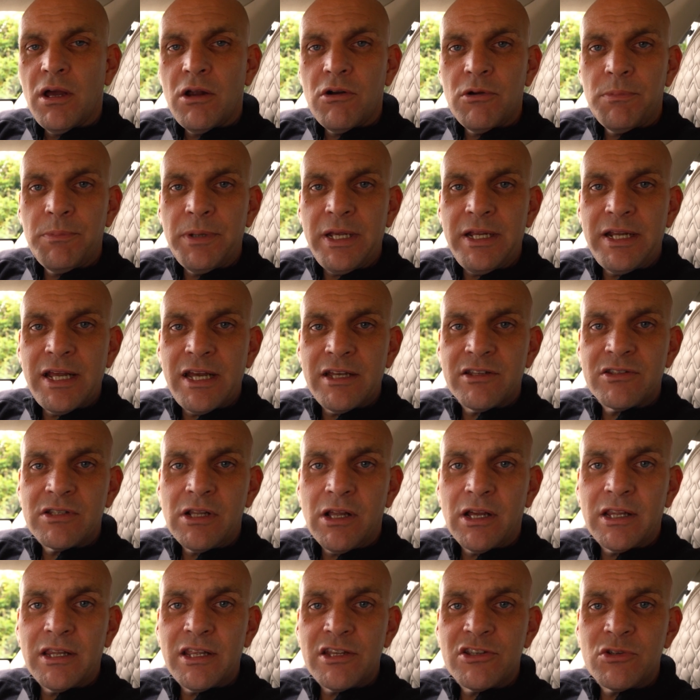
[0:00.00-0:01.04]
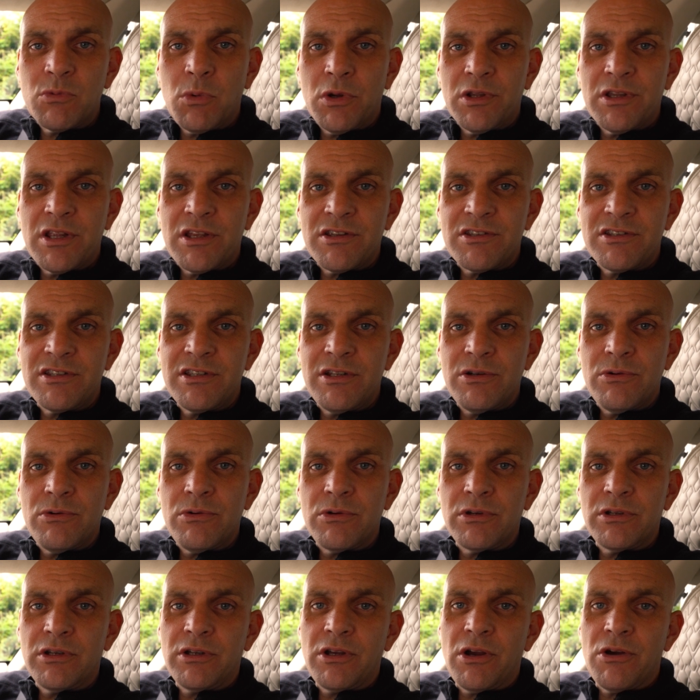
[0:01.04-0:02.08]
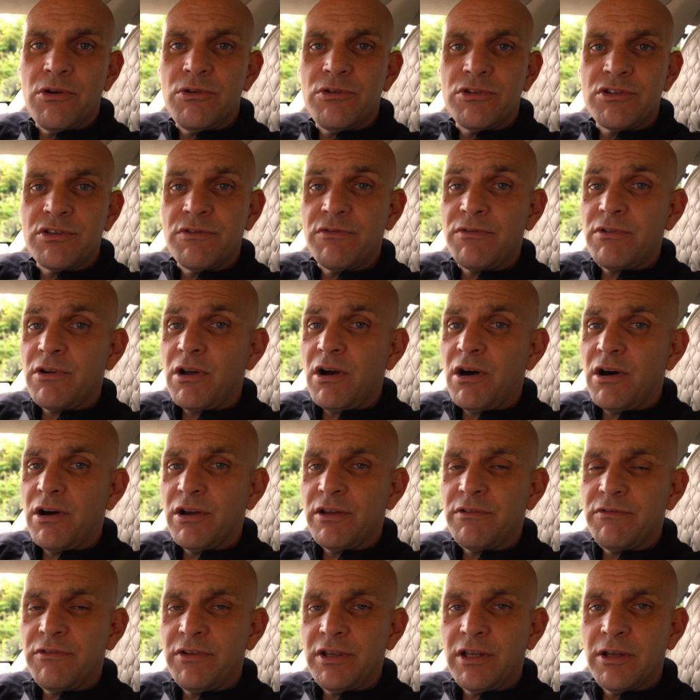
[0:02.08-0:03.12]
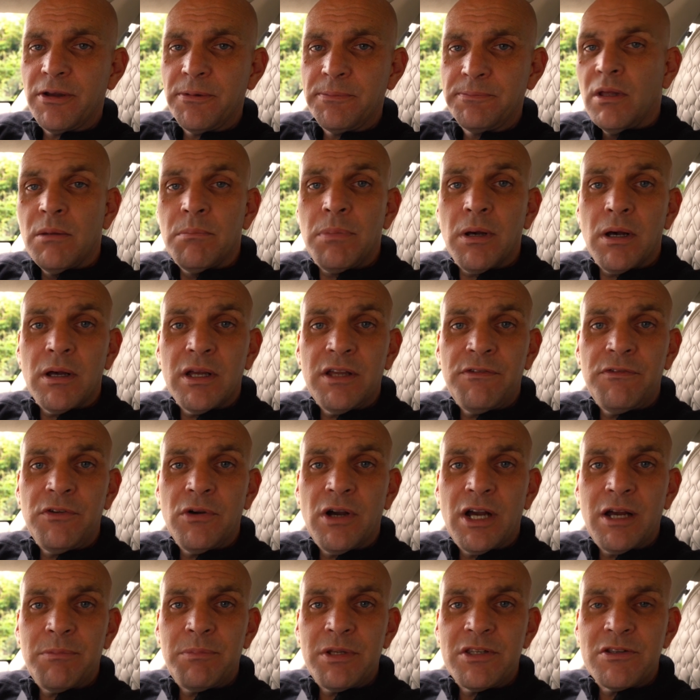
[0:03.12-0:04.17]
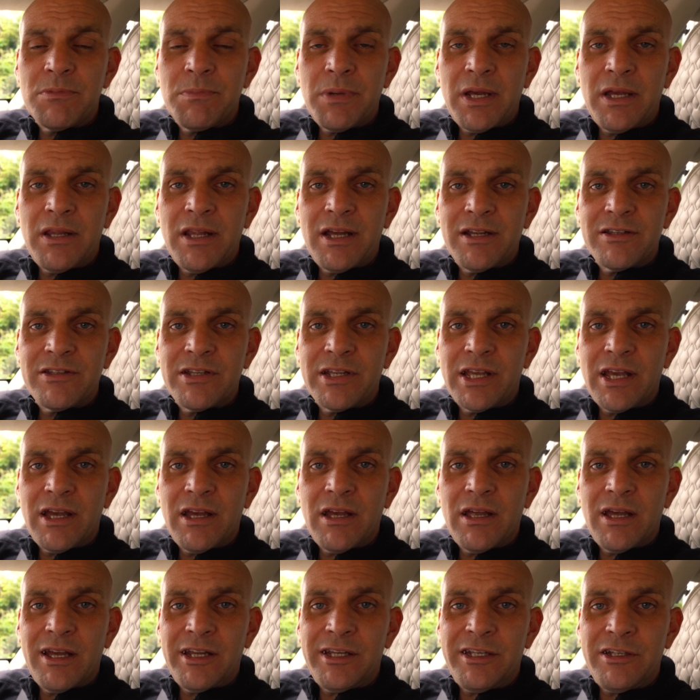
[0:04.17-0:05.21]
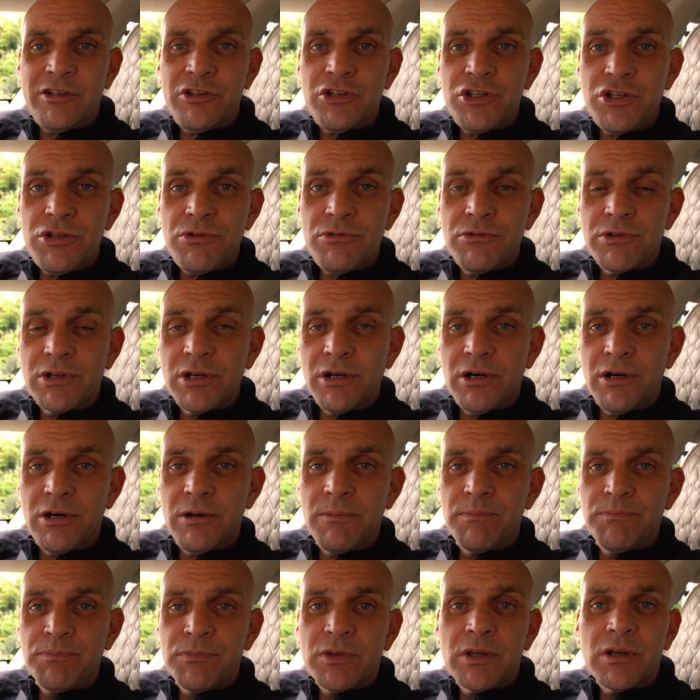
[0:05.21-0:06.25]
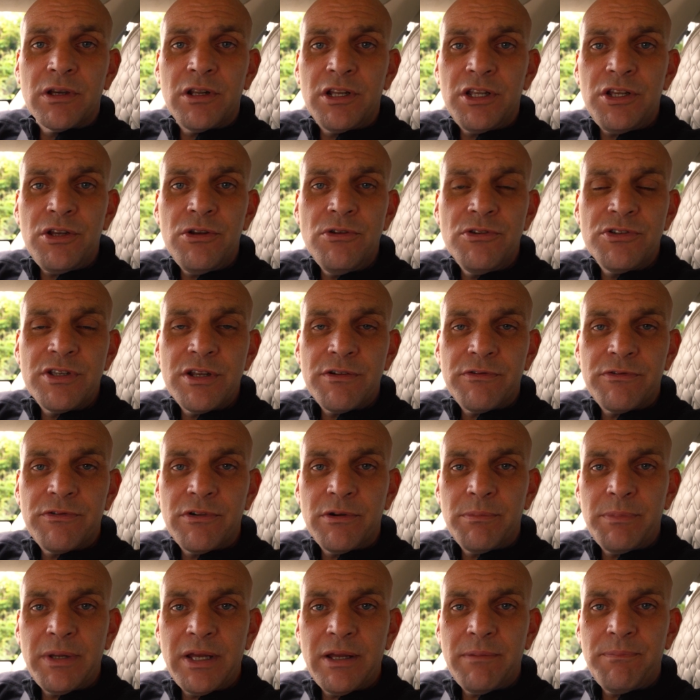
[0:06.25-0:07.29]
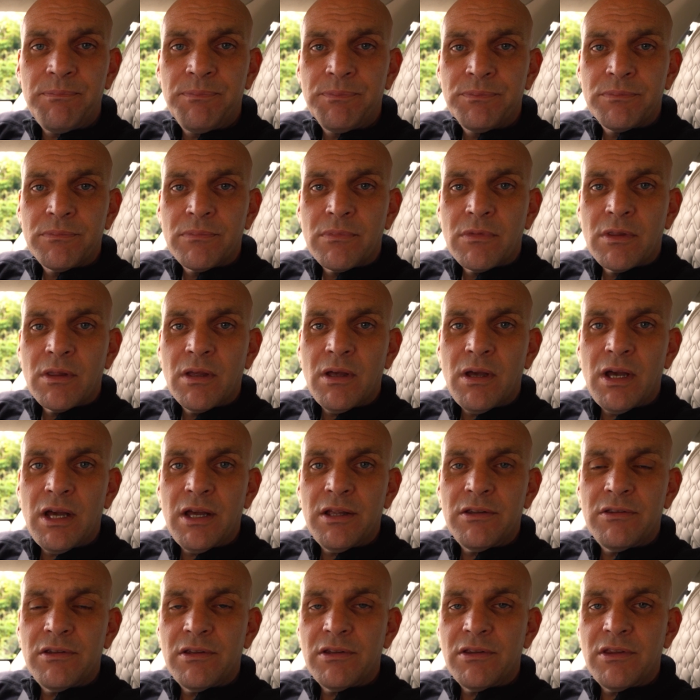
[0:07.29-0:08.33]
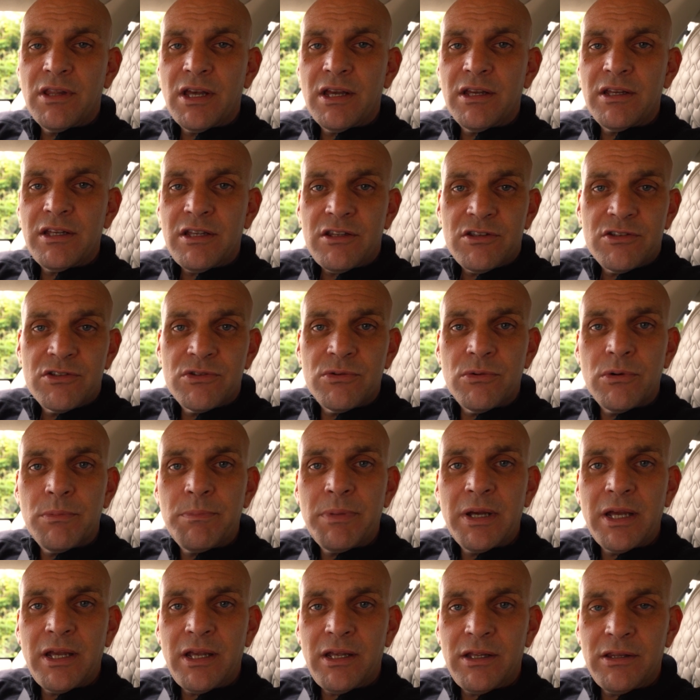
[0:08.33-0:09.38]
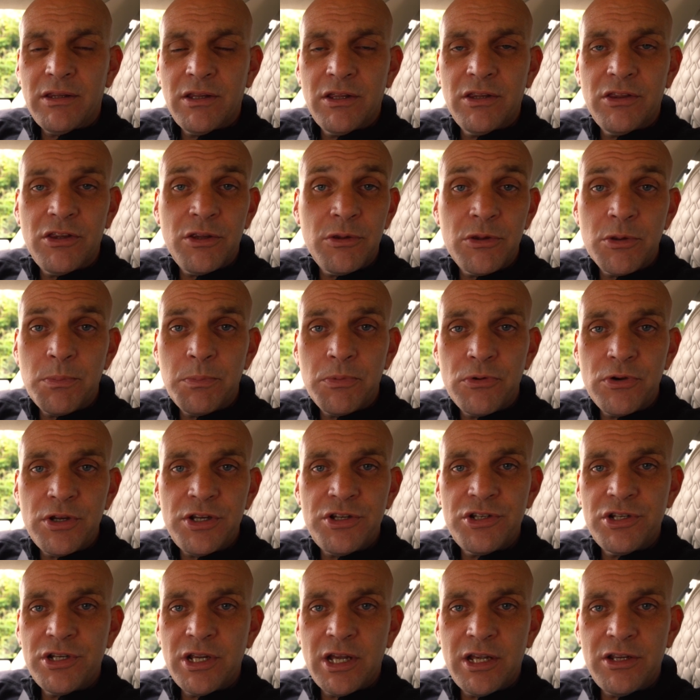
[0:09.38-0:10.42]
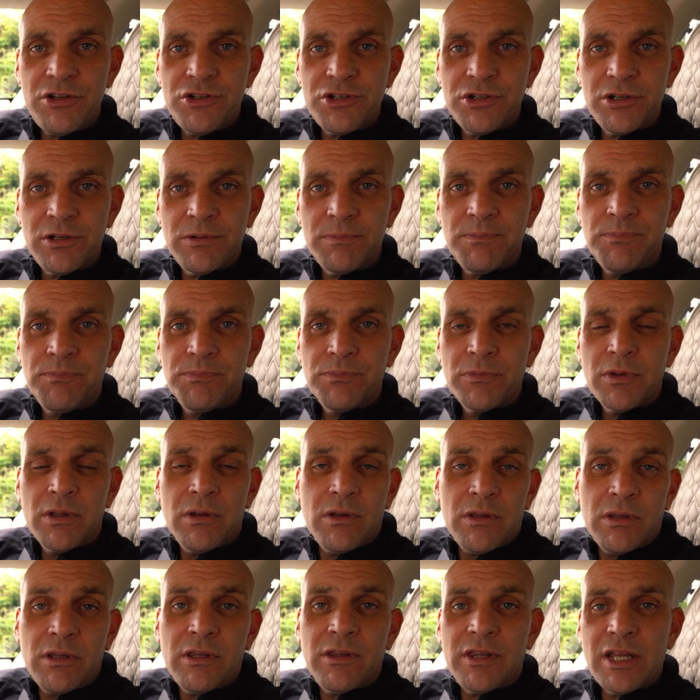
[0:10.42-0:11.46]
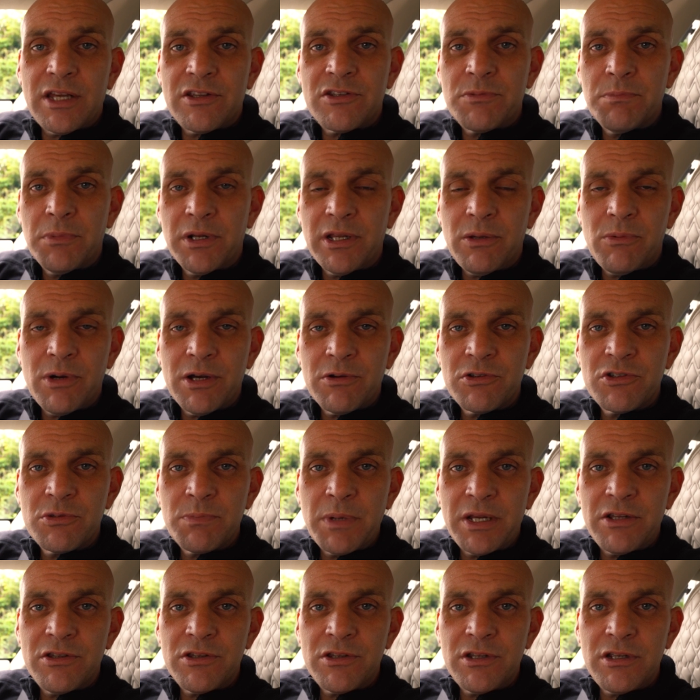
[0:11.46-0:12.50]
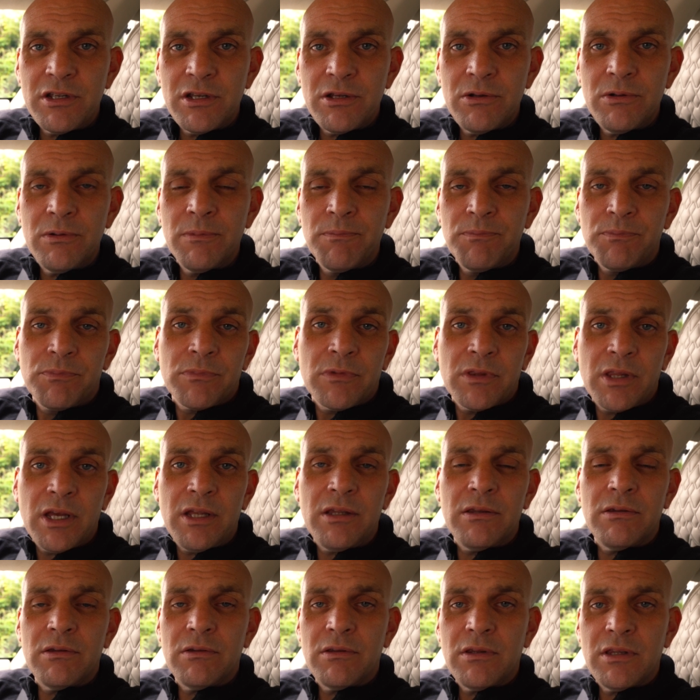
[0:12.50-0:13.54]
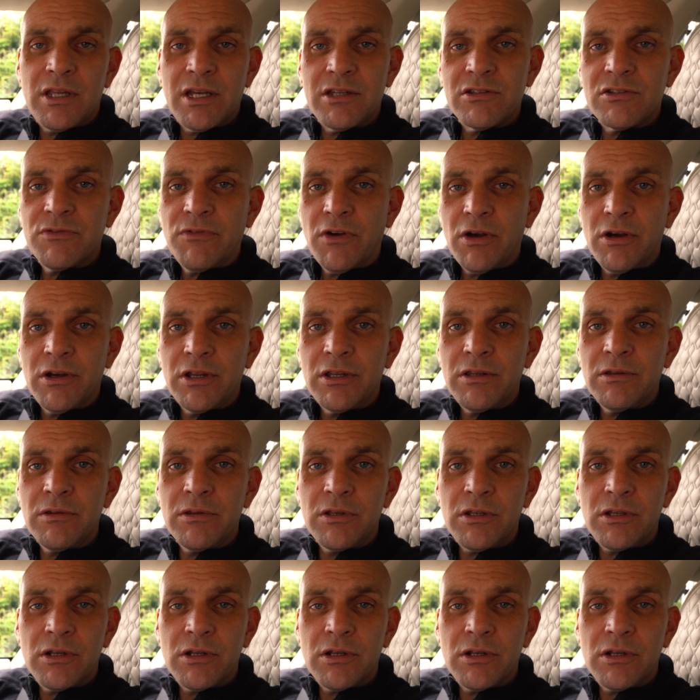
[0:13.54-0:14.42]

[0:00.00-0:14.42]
A Rapide S like this one still goes for a high figure, but if you're happy to pay that to get a new car, going to use it for a bit, and that is sort of paying the depreciation, and that's money well spent to you, then that's fine.